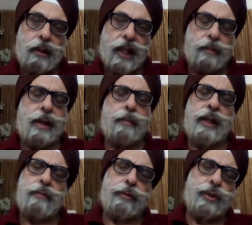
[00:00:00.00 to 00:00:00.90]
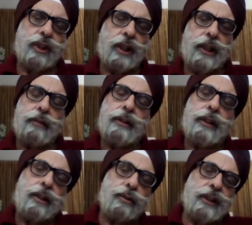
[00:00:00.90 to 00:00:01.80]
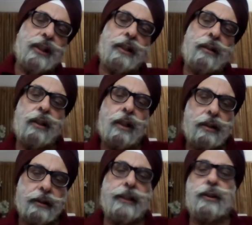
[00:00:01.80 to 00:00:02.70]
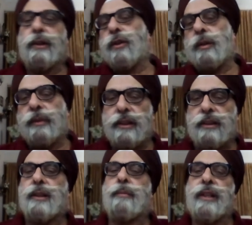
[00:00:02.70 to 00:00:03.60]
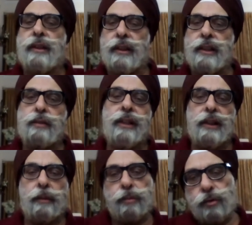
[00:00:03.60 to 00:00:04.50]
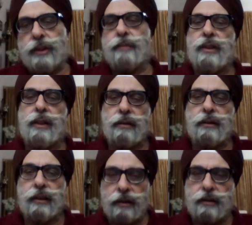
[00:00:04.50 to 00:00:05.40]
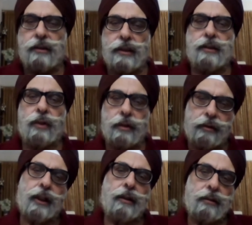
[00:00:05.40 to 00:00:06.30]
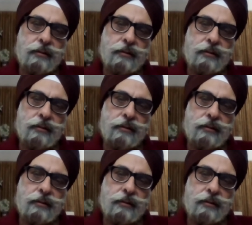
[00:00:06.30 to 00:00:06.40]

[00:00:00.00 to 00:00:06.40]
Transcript: And maybe in future, even in New Zealand, Sikhs will not be discriminated against when they prove themselves that this is what we are.